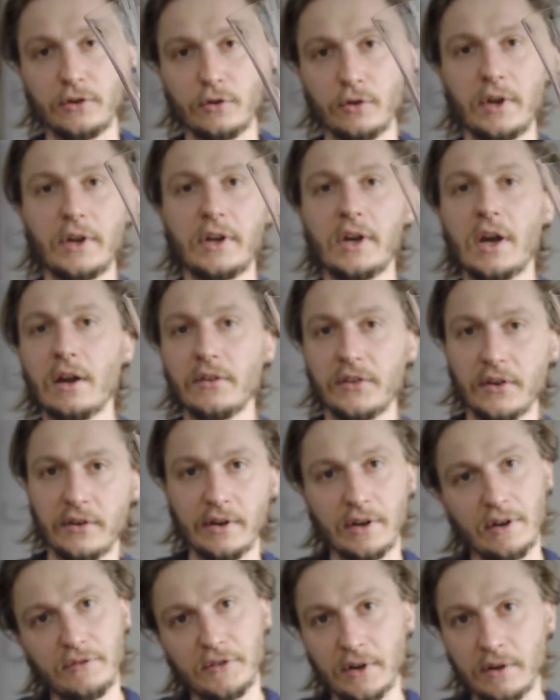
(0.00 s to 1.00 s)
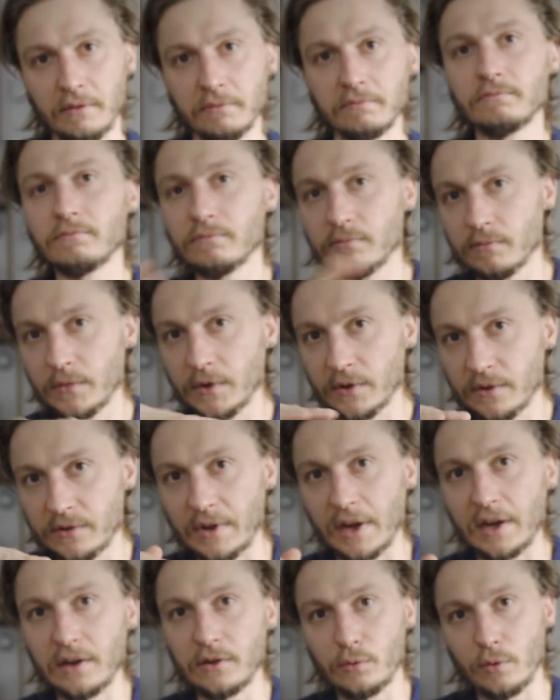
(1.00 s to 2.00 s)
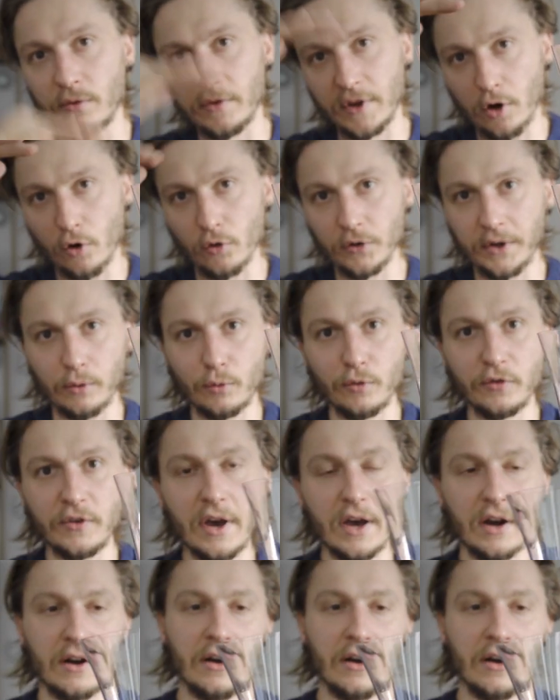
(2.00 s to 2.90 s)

to the decanter, and after stays with the contact with the air.